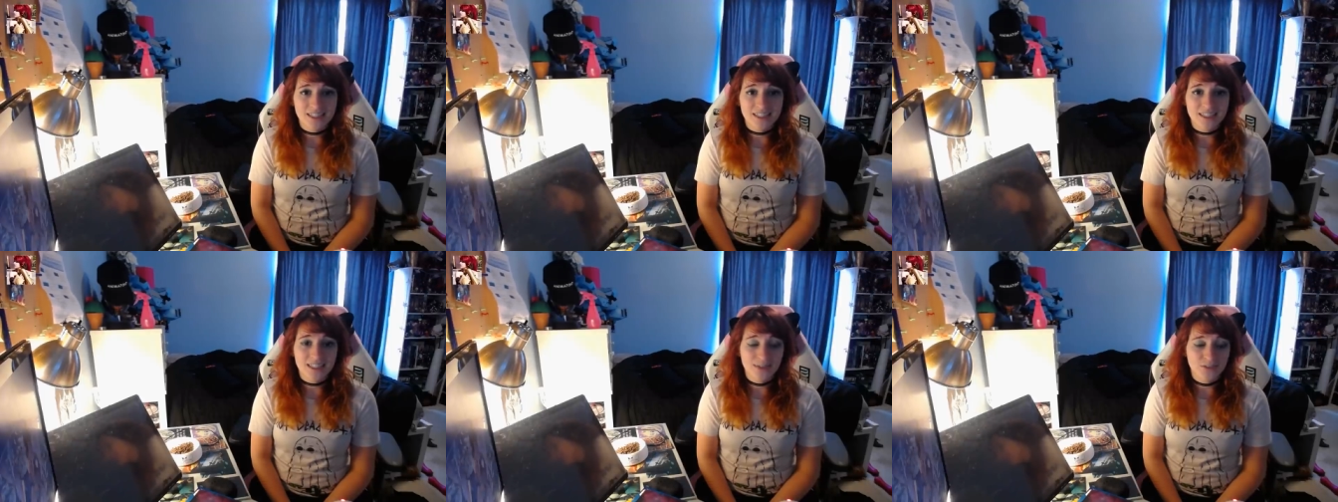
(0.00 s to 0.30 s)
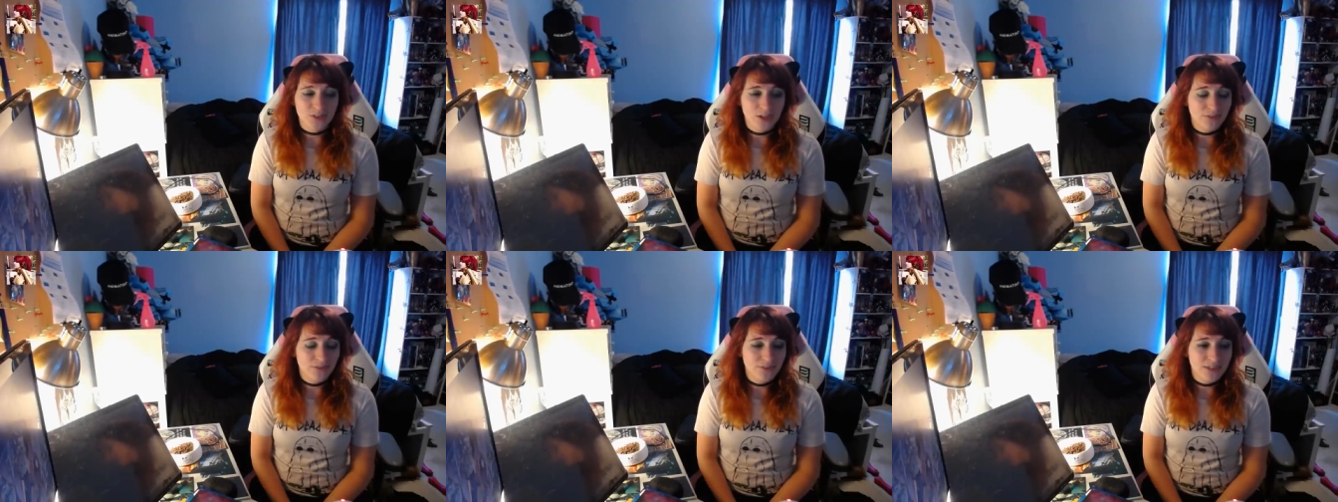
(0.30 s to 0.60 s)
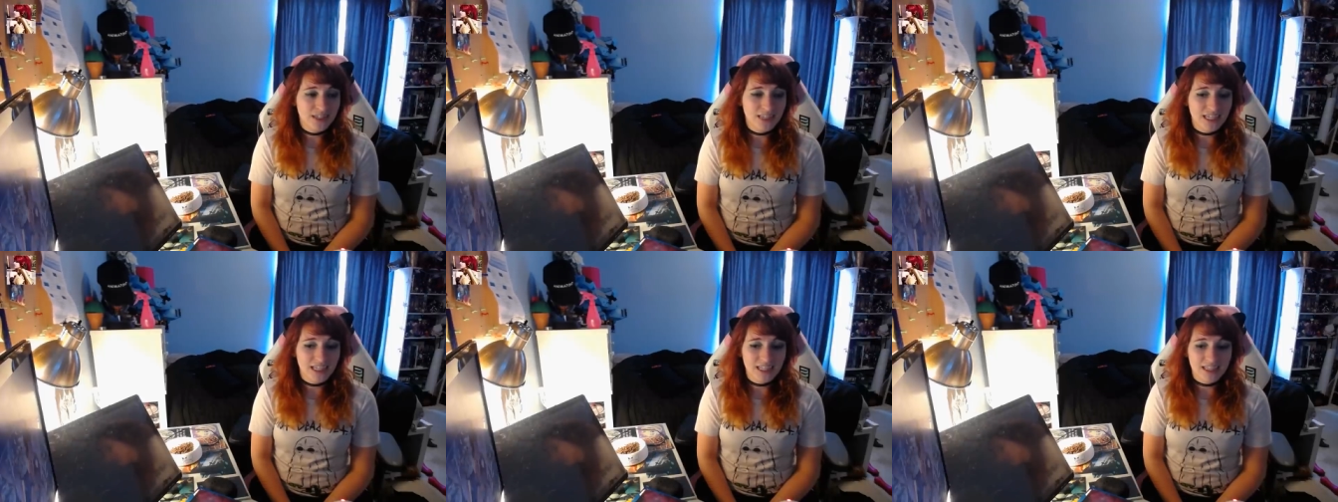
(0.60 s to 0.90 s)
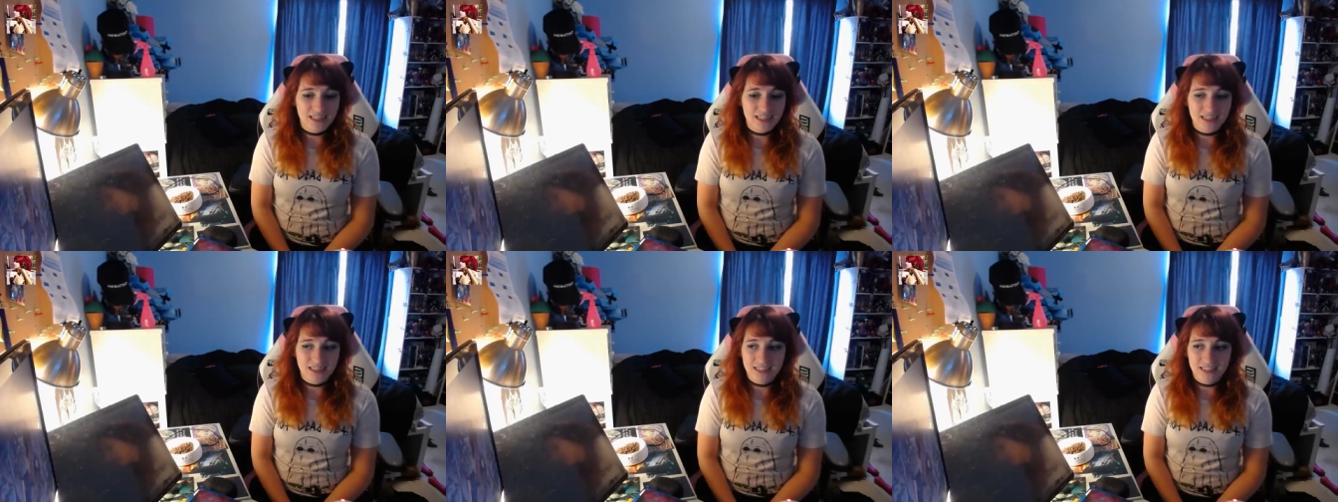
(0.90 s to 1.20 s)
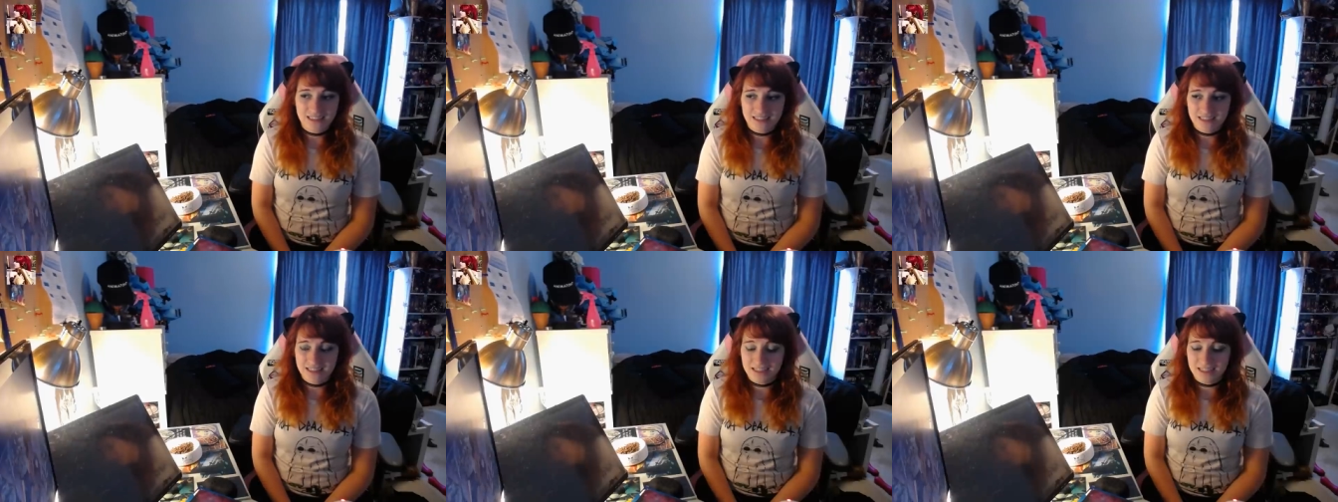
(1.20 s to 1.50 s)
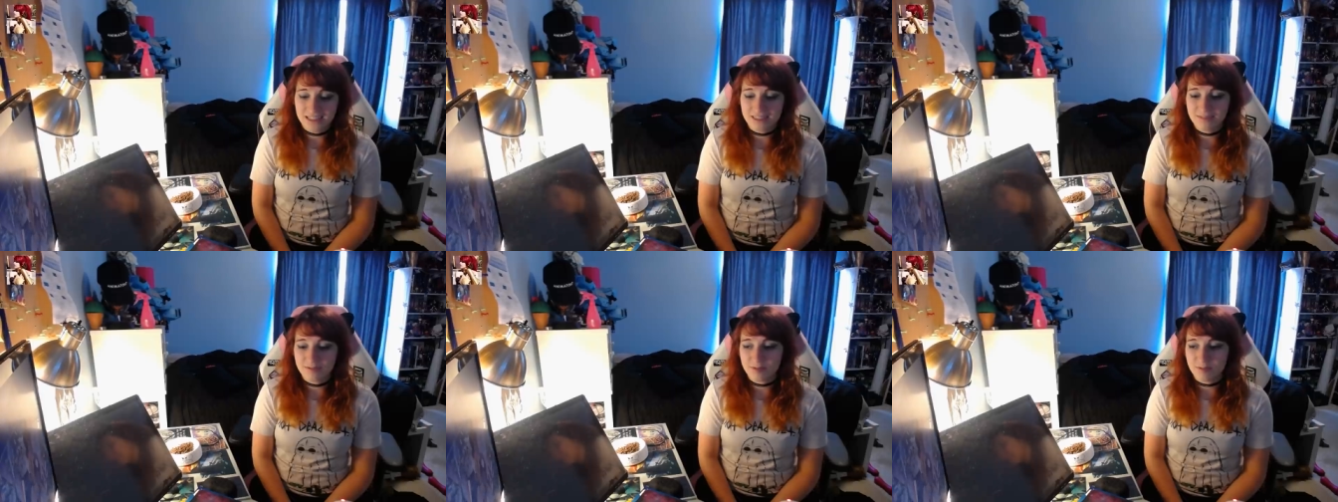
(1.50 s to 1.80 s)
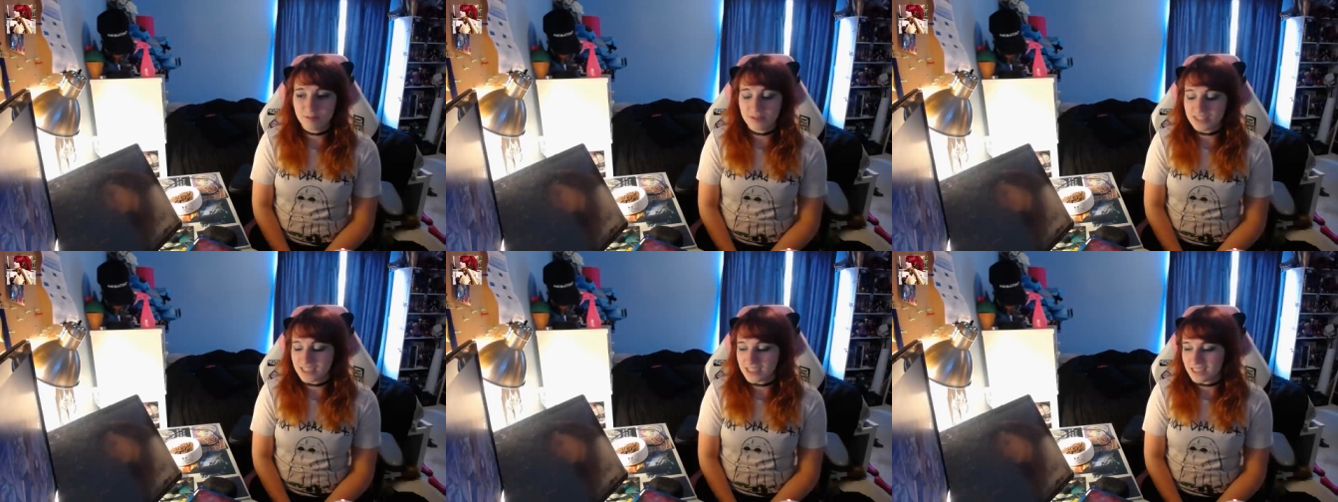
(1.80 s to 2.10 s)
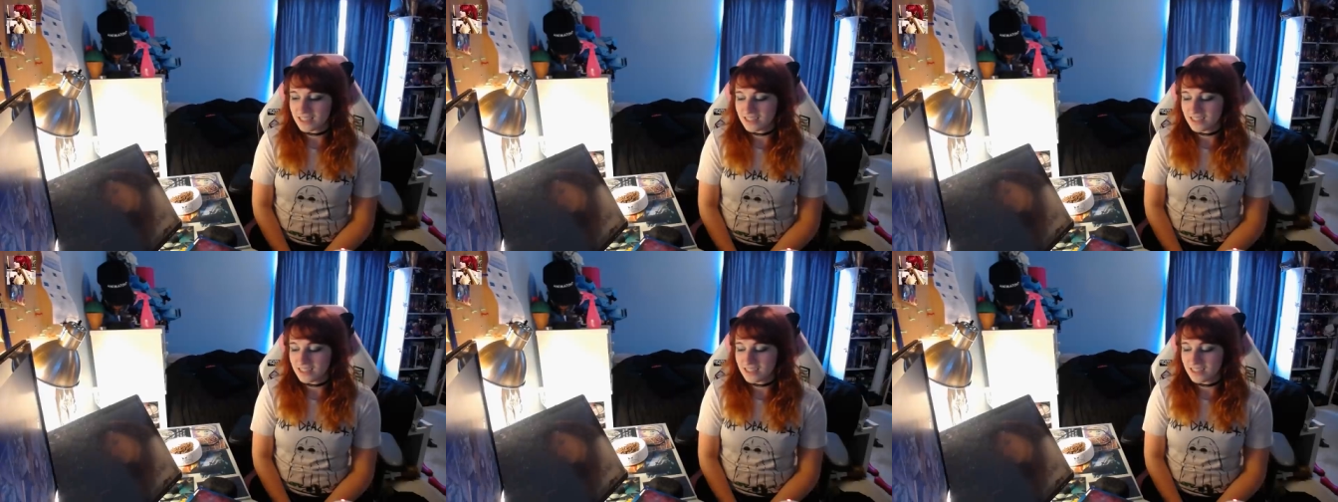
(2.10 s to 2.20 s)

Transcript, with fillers: I, I feel like th- this was